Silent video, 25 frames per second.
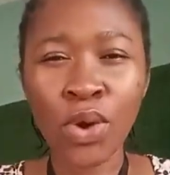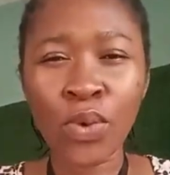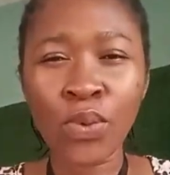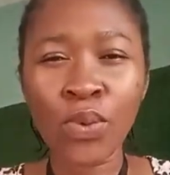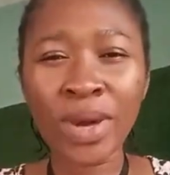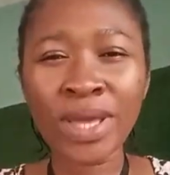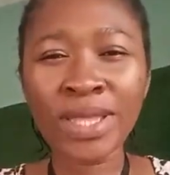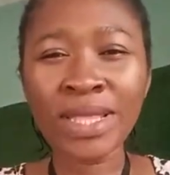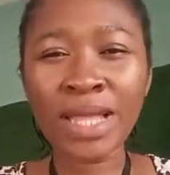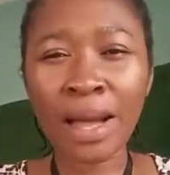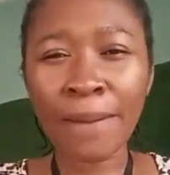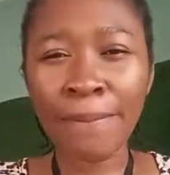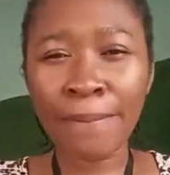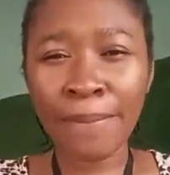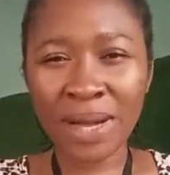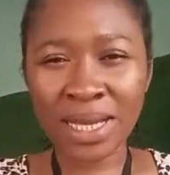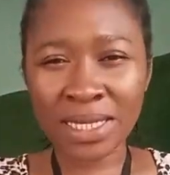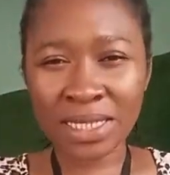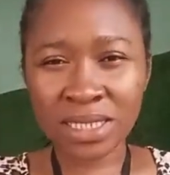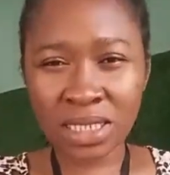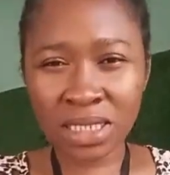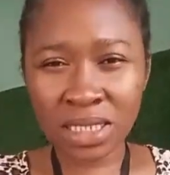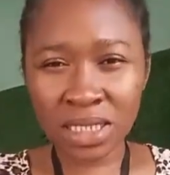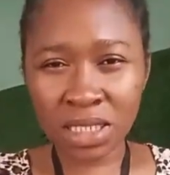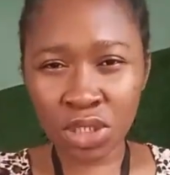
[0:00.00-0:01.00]
when they're
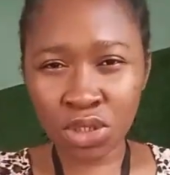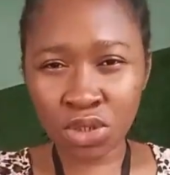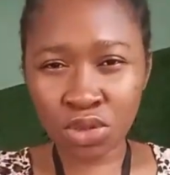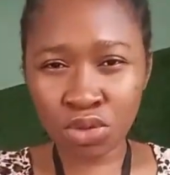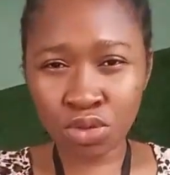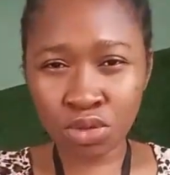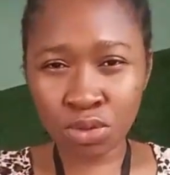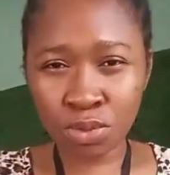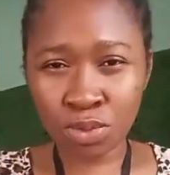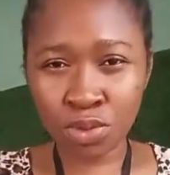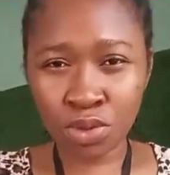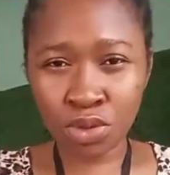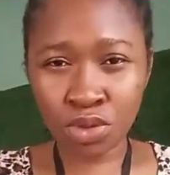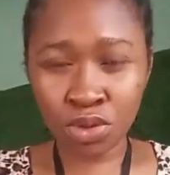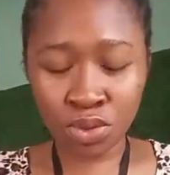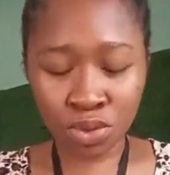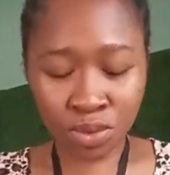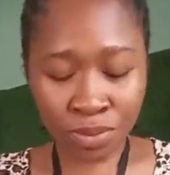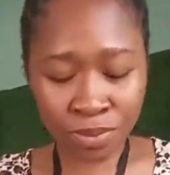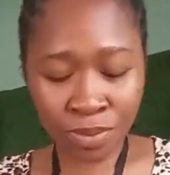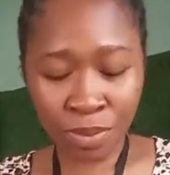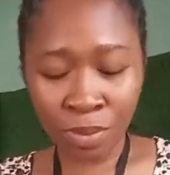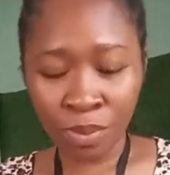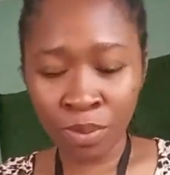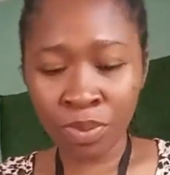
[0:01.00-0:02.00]
passing this rope
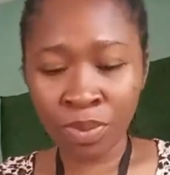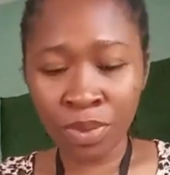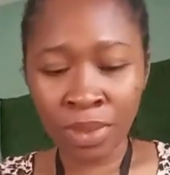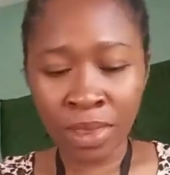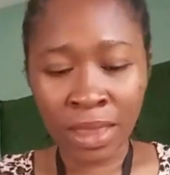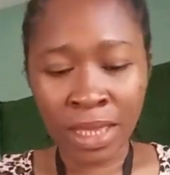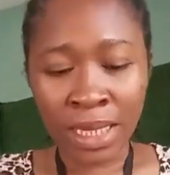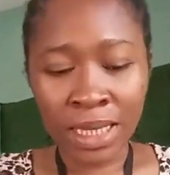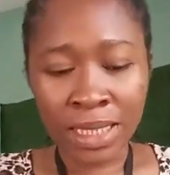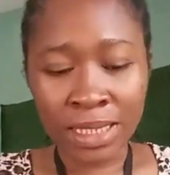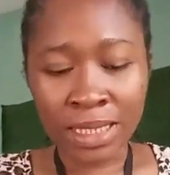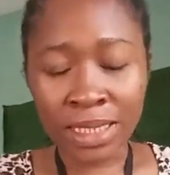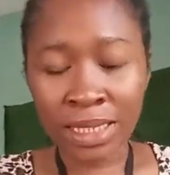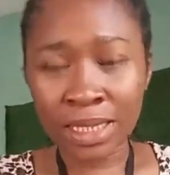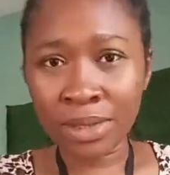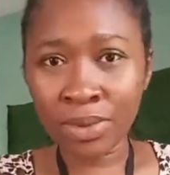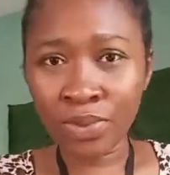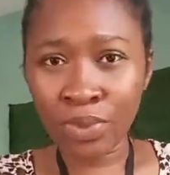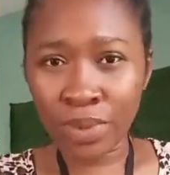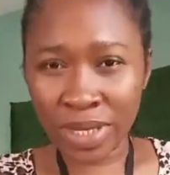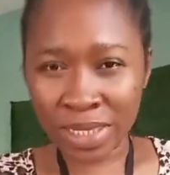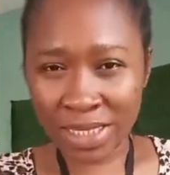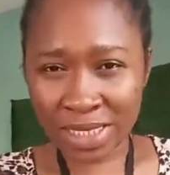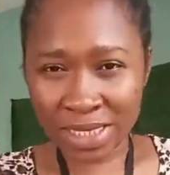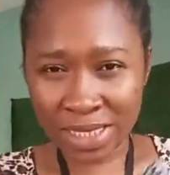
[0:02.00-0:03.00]
through the
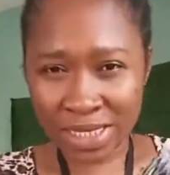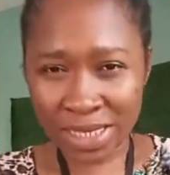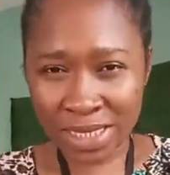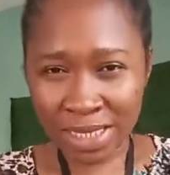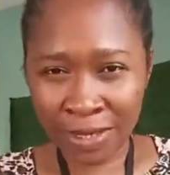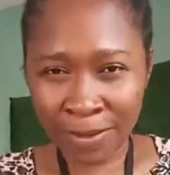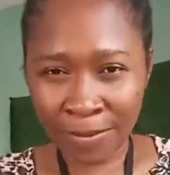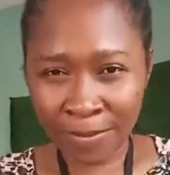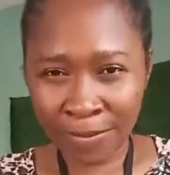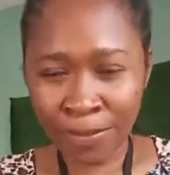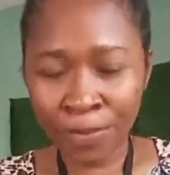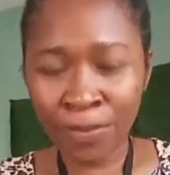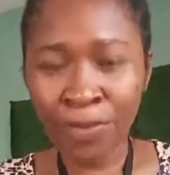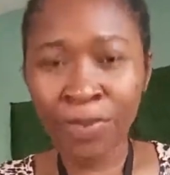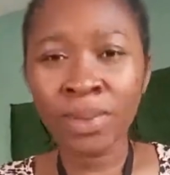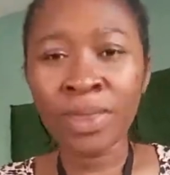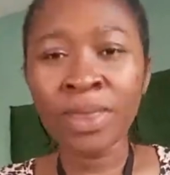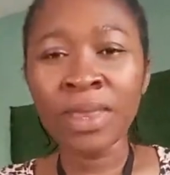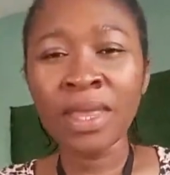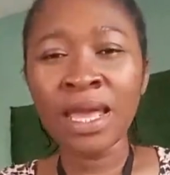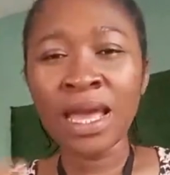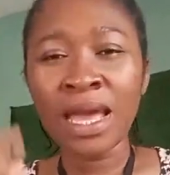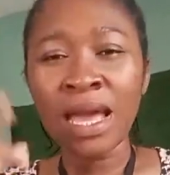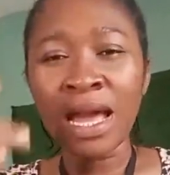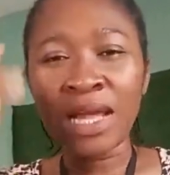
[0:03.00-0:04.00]
waist.
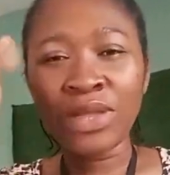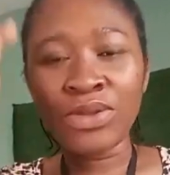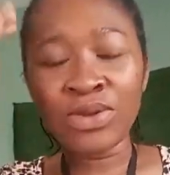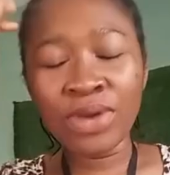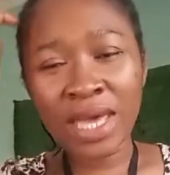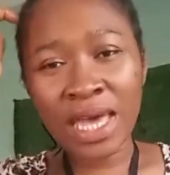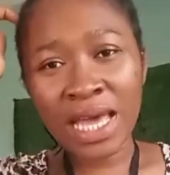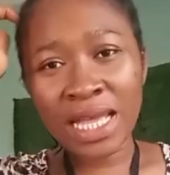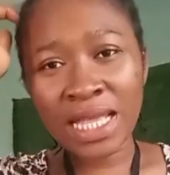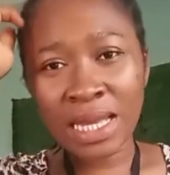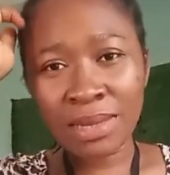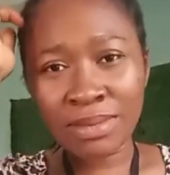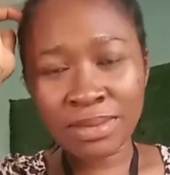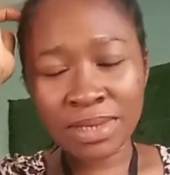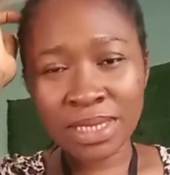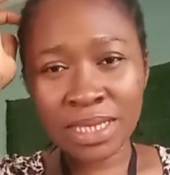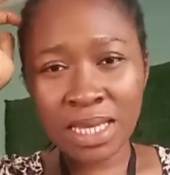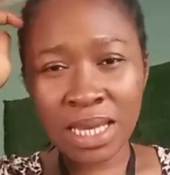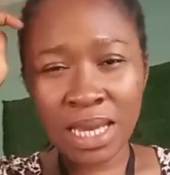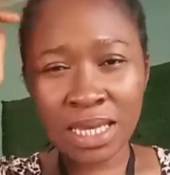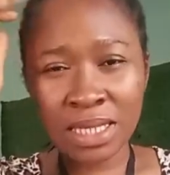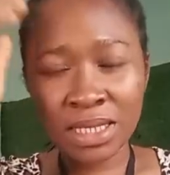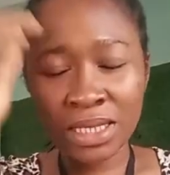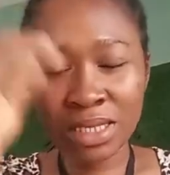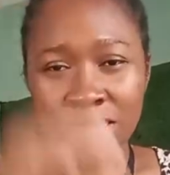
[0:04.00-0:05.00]
I do hear them
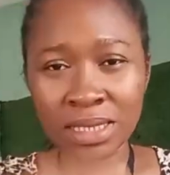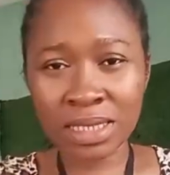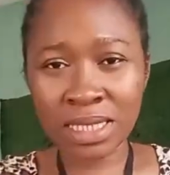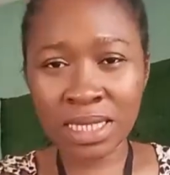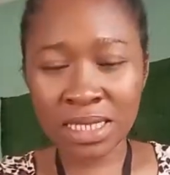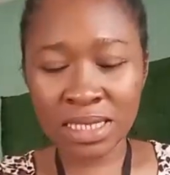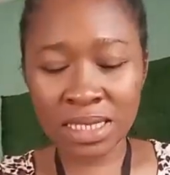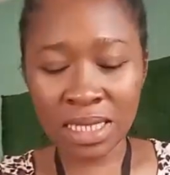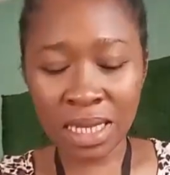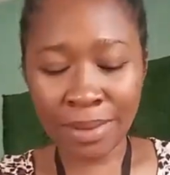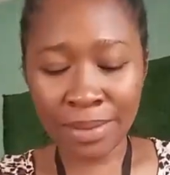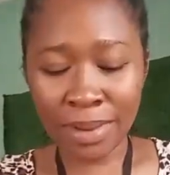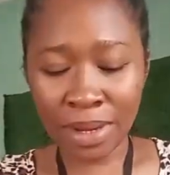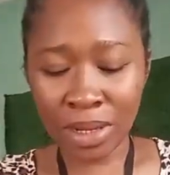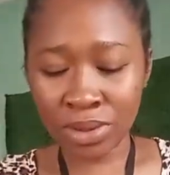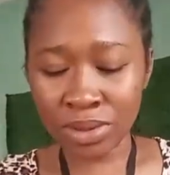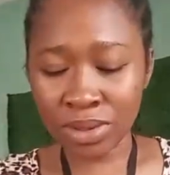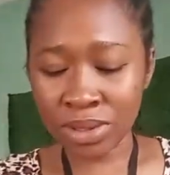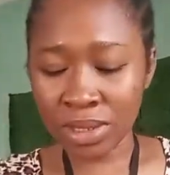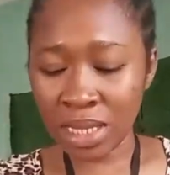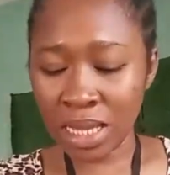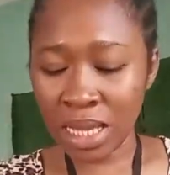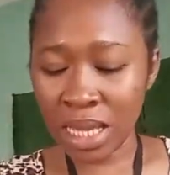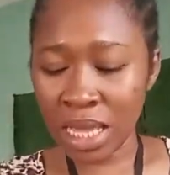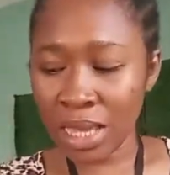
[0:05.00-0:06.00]
say things about
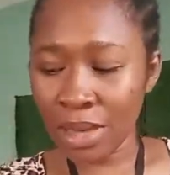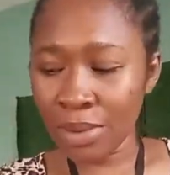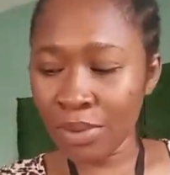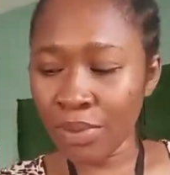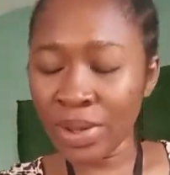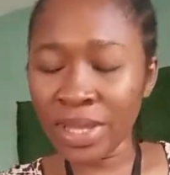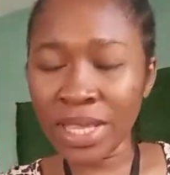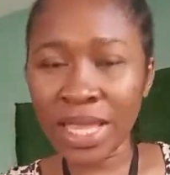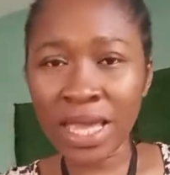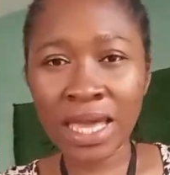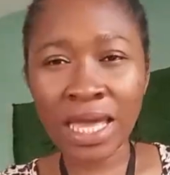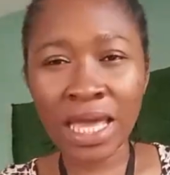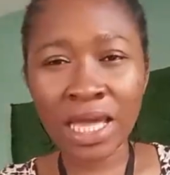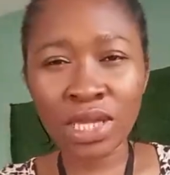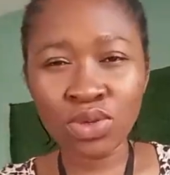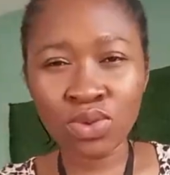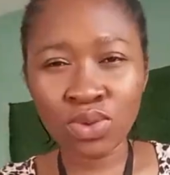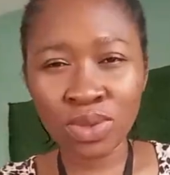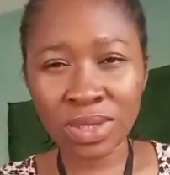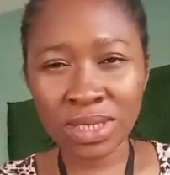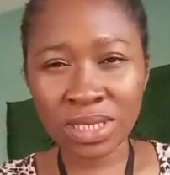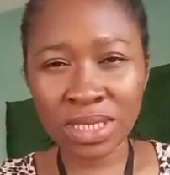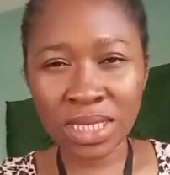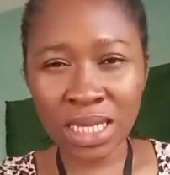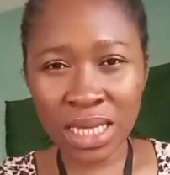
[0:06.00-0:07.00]
when they get
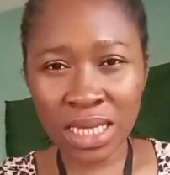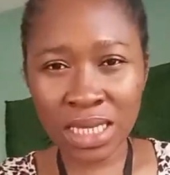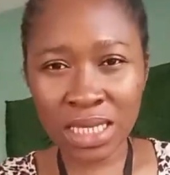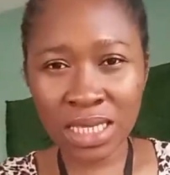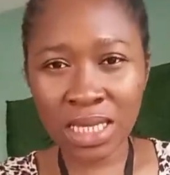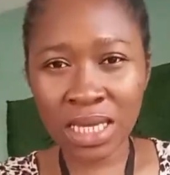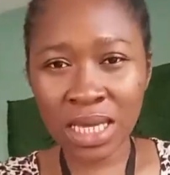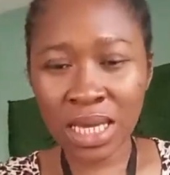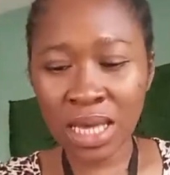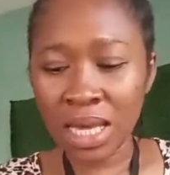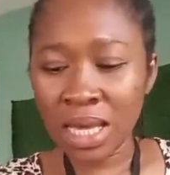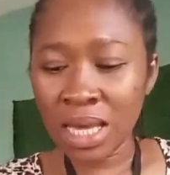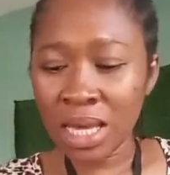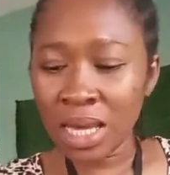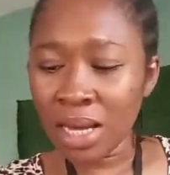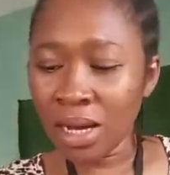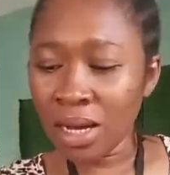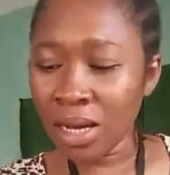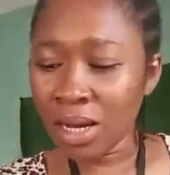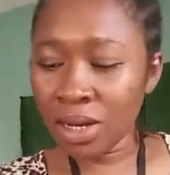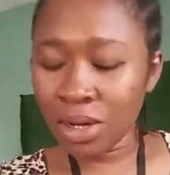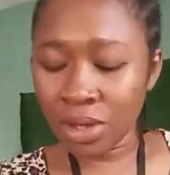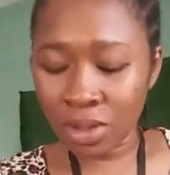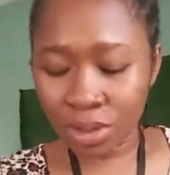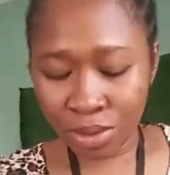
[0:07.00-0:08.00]
to a stage,
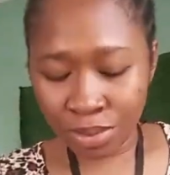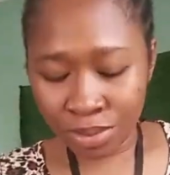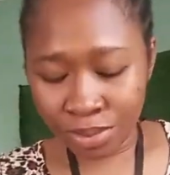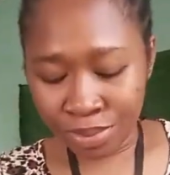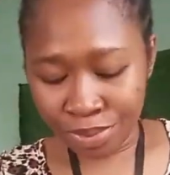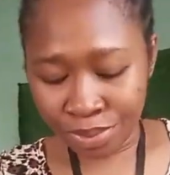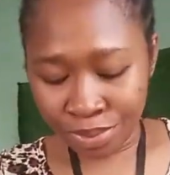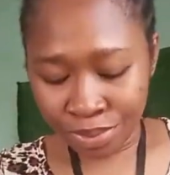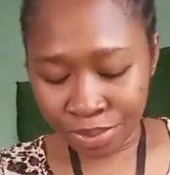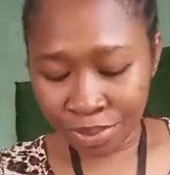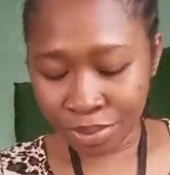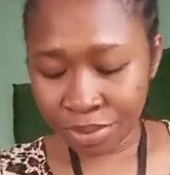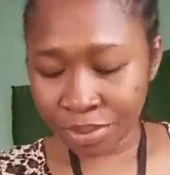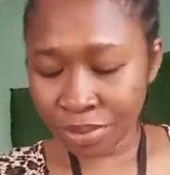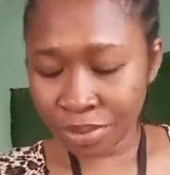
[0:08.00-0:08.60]
um